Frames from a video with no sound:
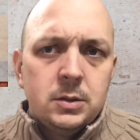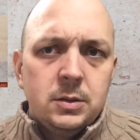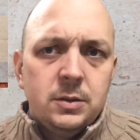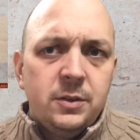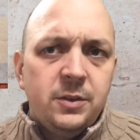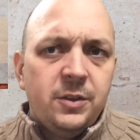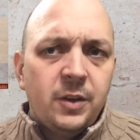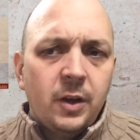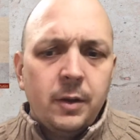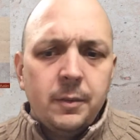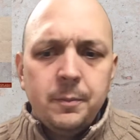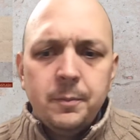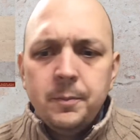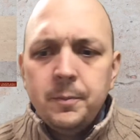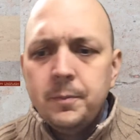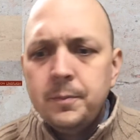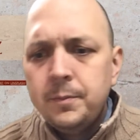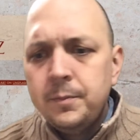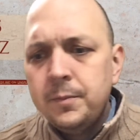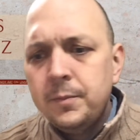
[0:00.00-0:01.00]
Z.
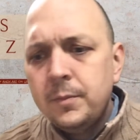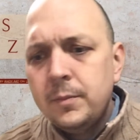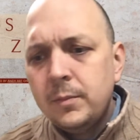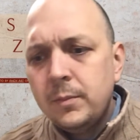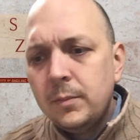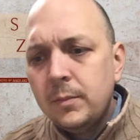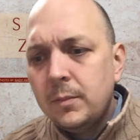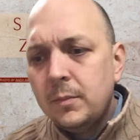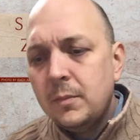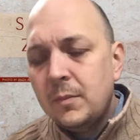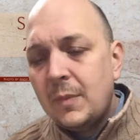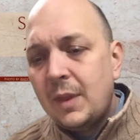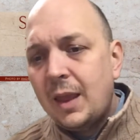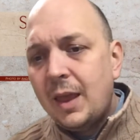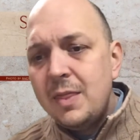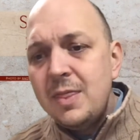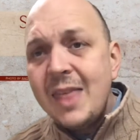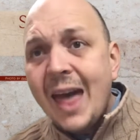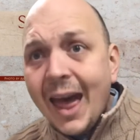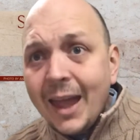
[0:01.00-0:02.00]

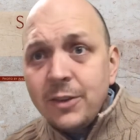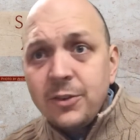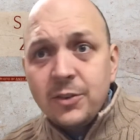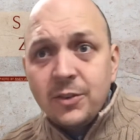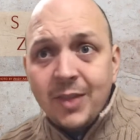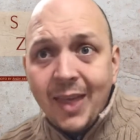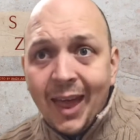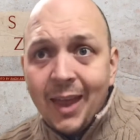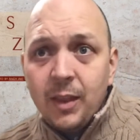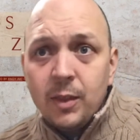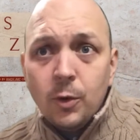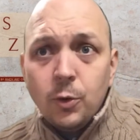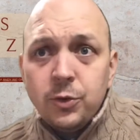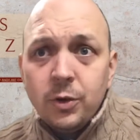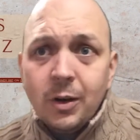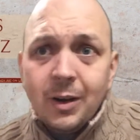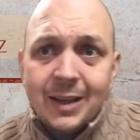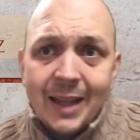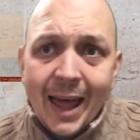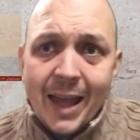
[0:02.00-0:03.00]
And that's that. Those are
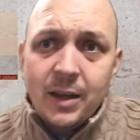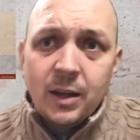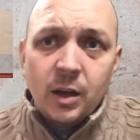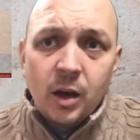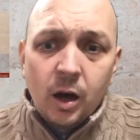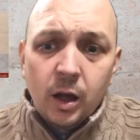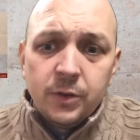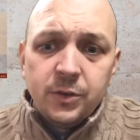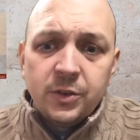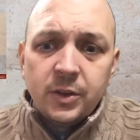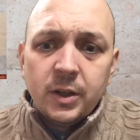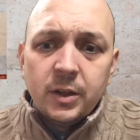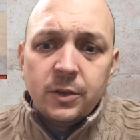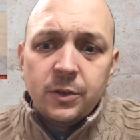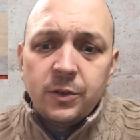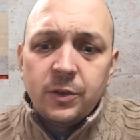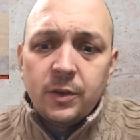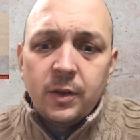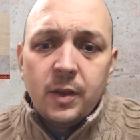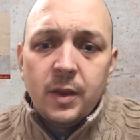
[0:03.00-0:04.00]
our Latin consonants.